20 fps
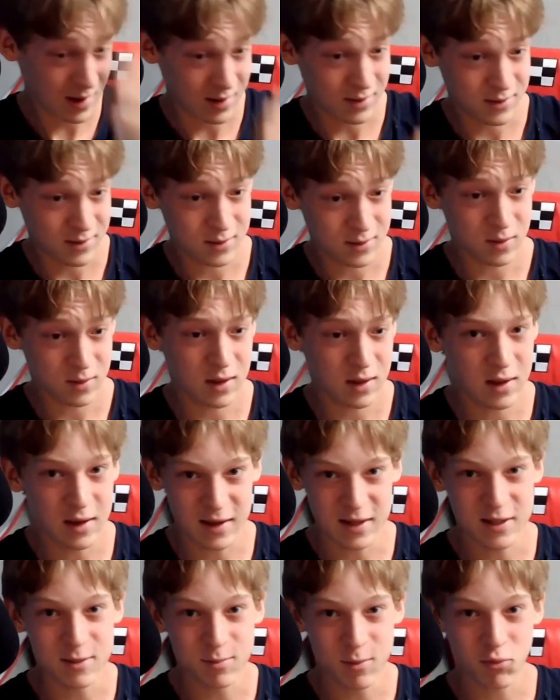And it
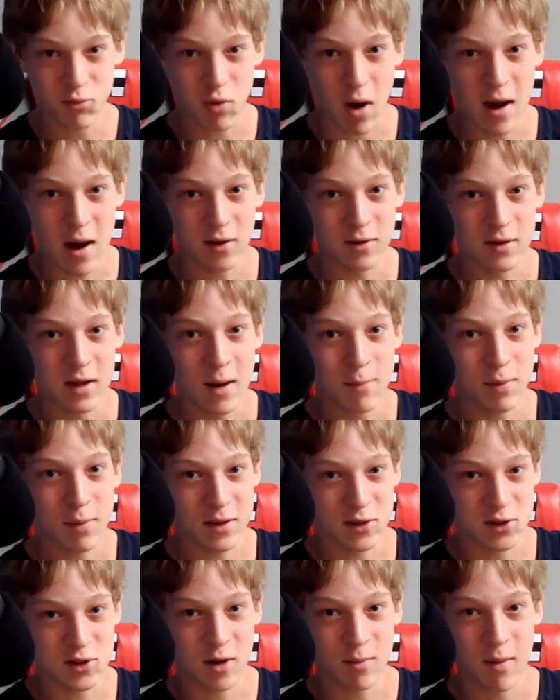gets me riled up.
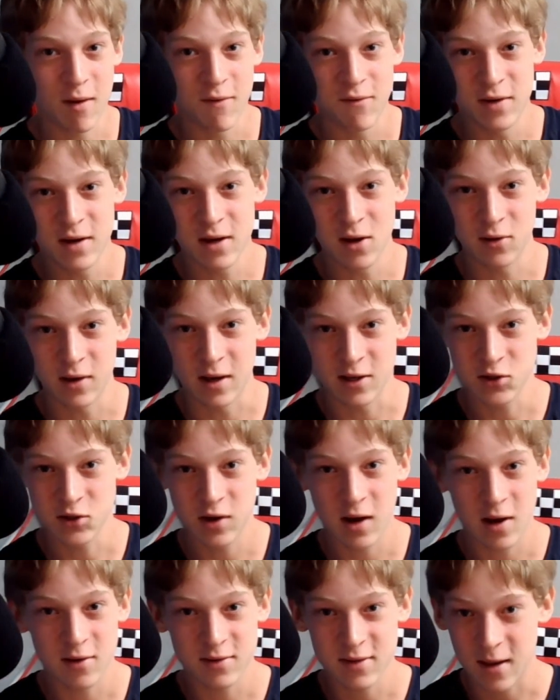Like, you saw my video
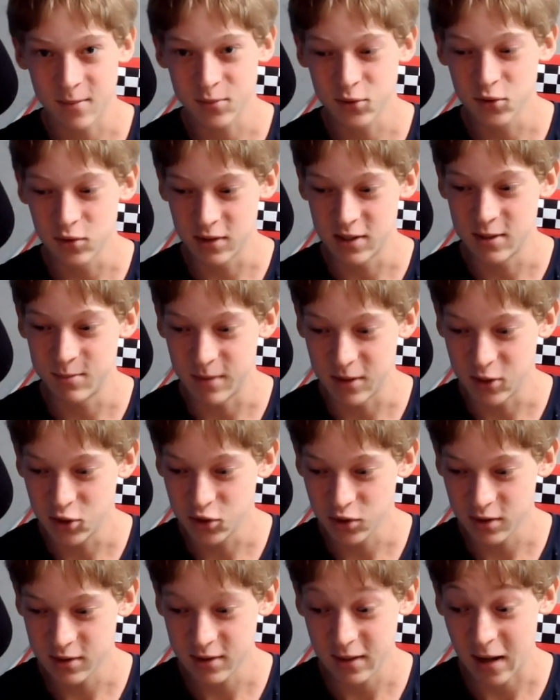yesterday, I was absolutely
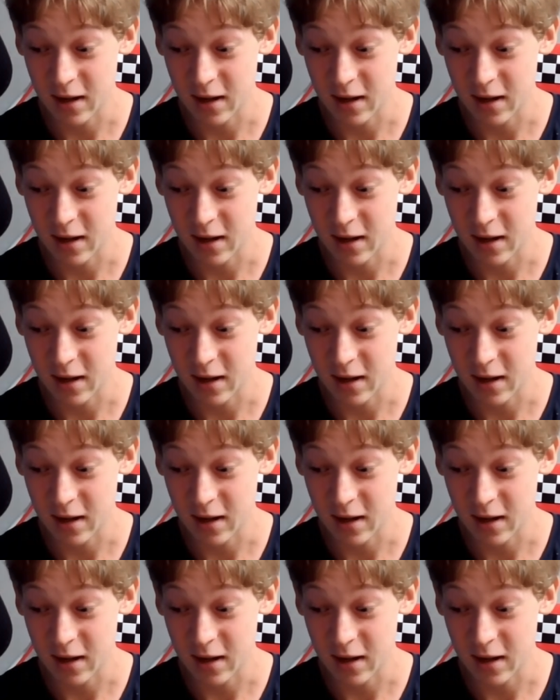speechless.